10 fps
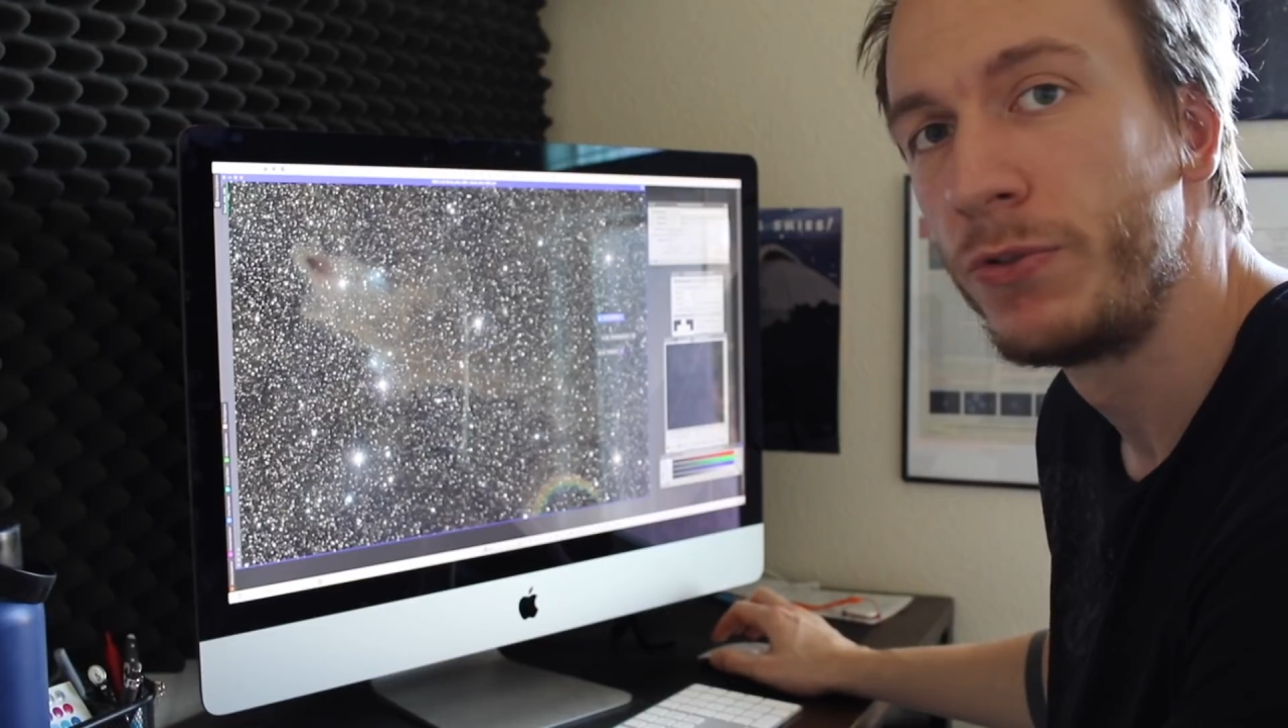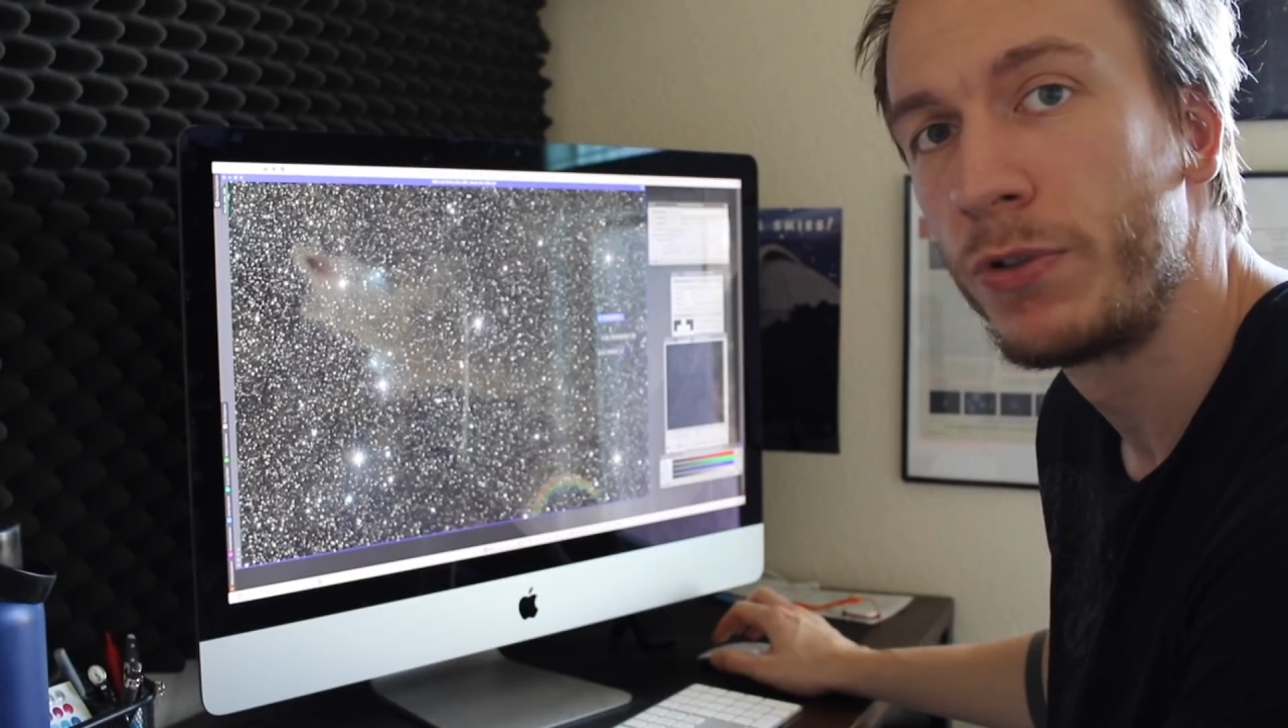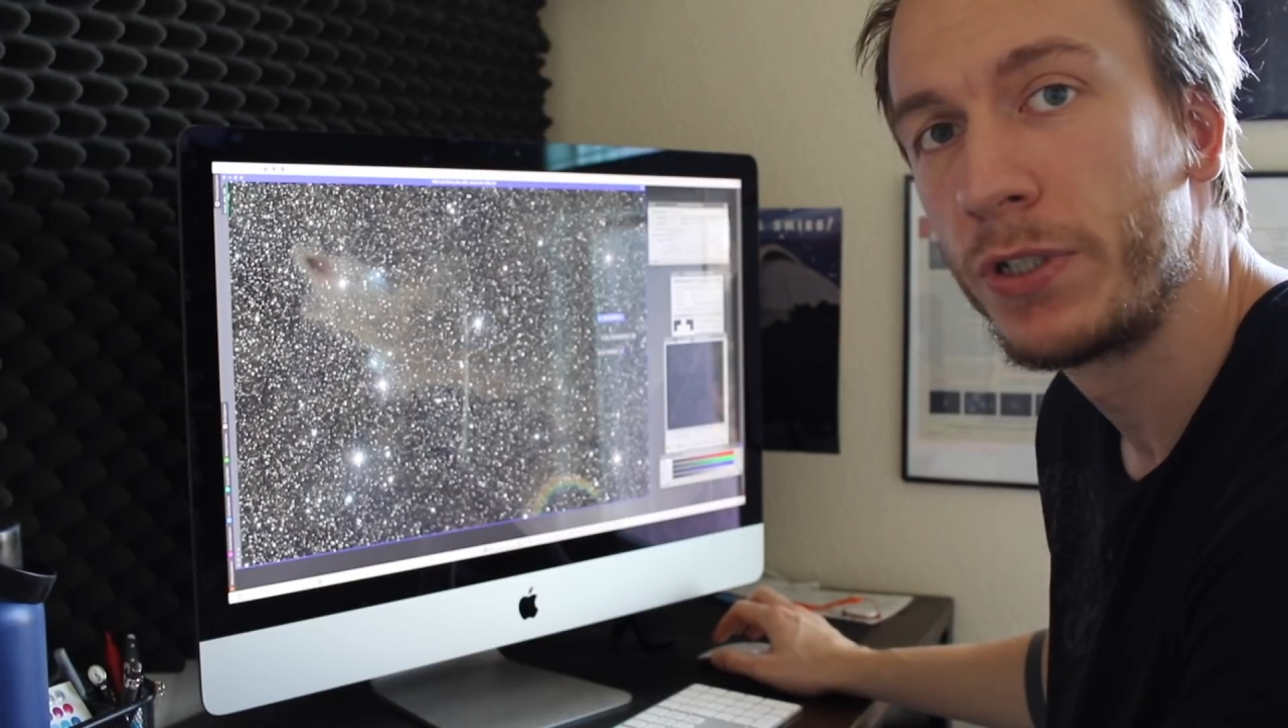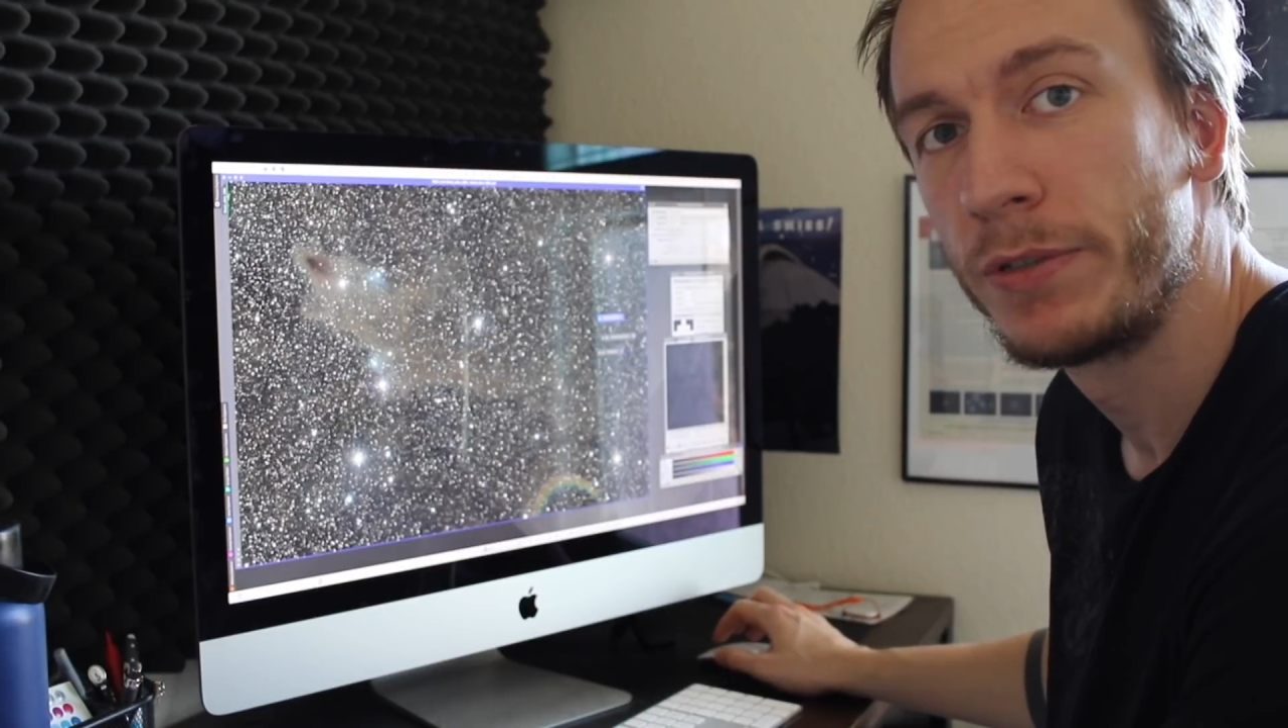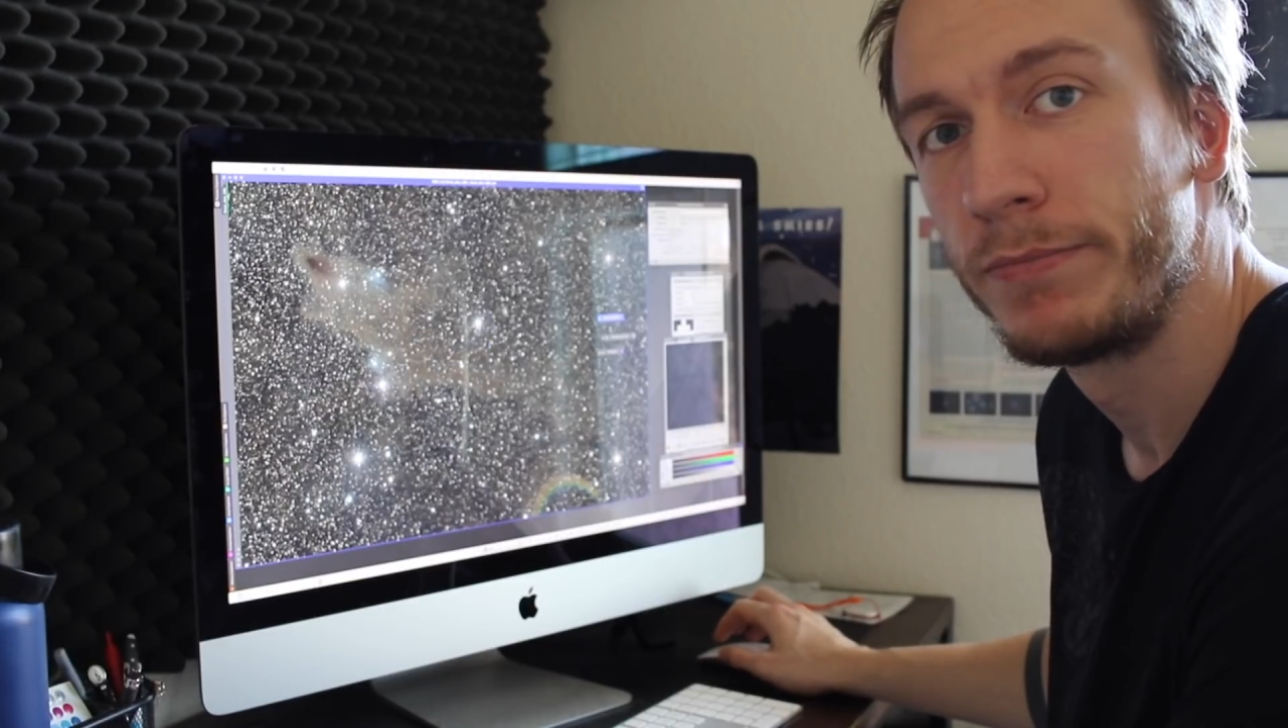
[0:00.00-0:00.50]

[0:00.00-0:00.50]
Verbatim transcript: look